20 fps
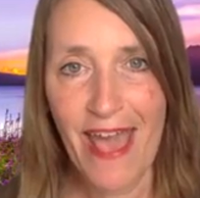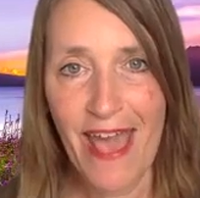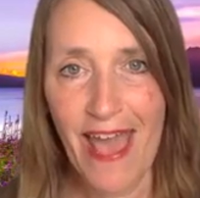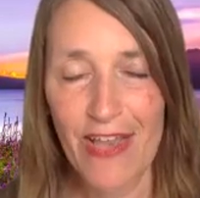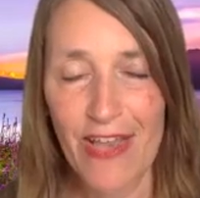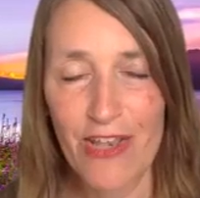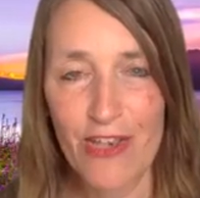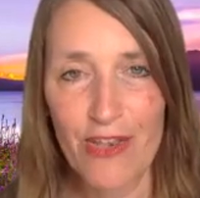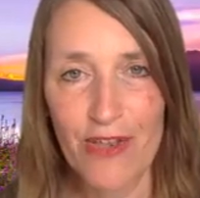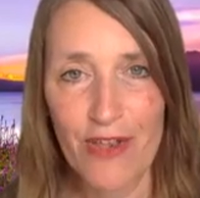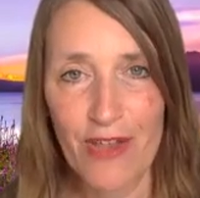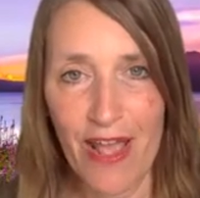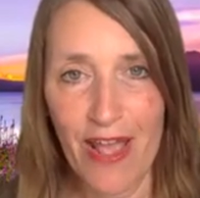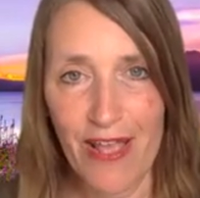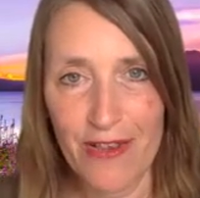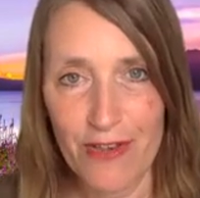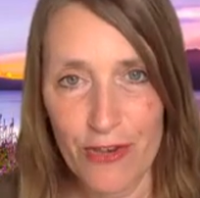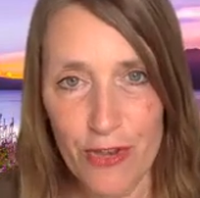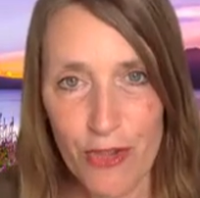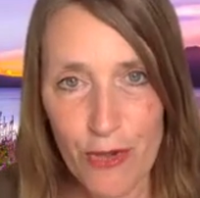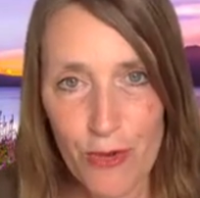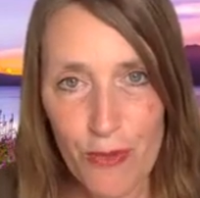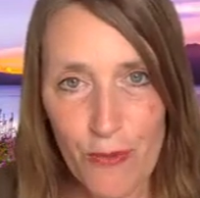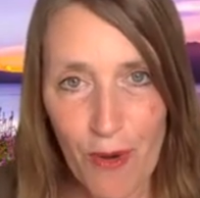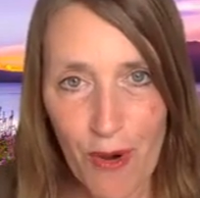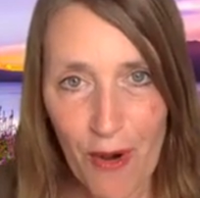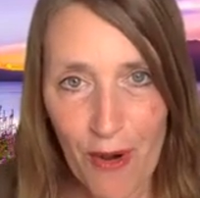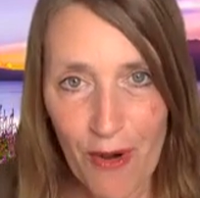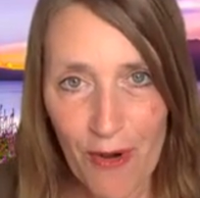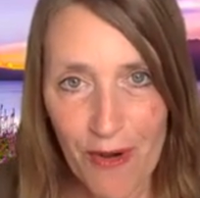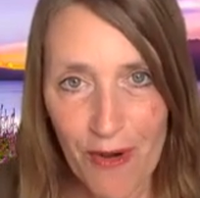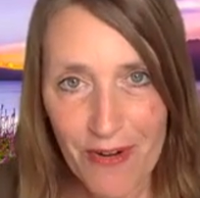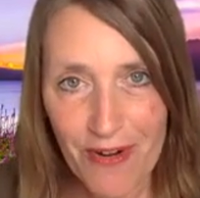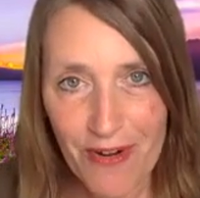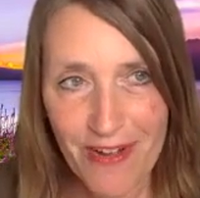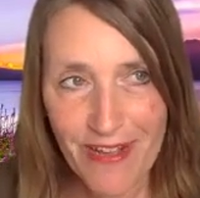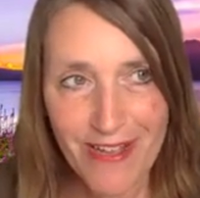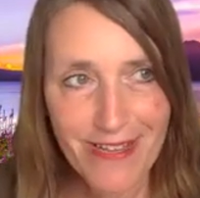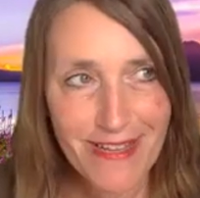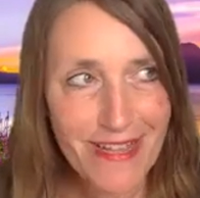and you
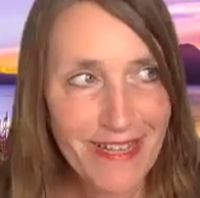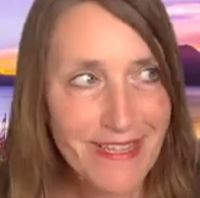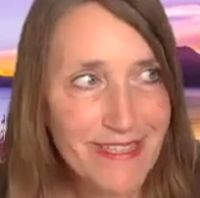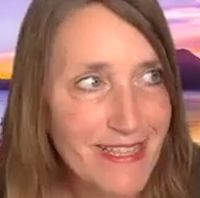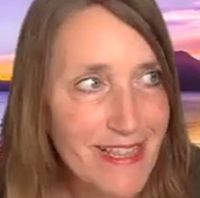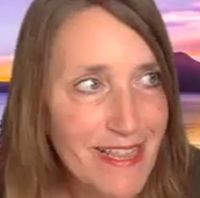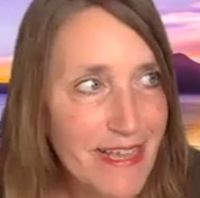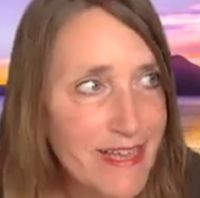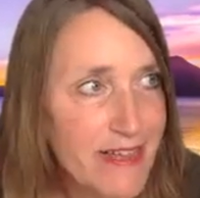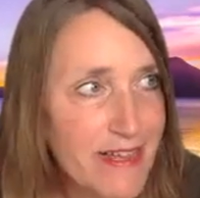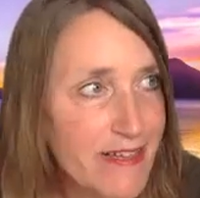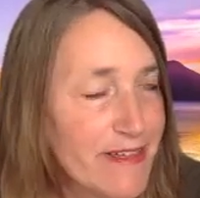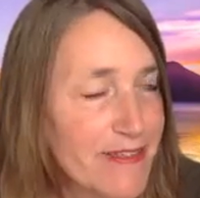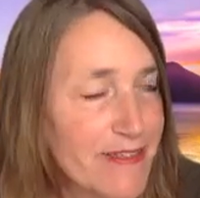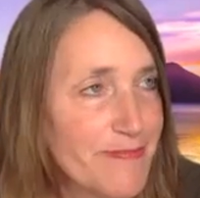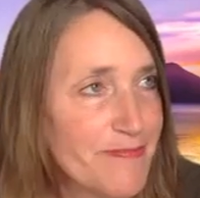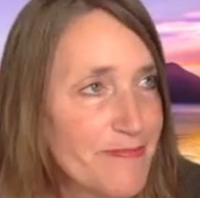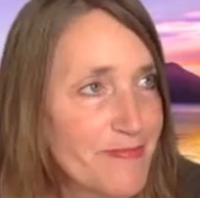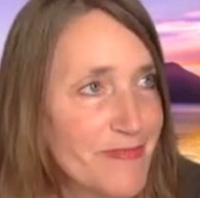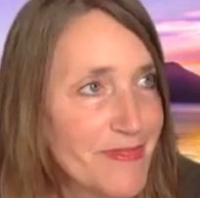are, it's like a,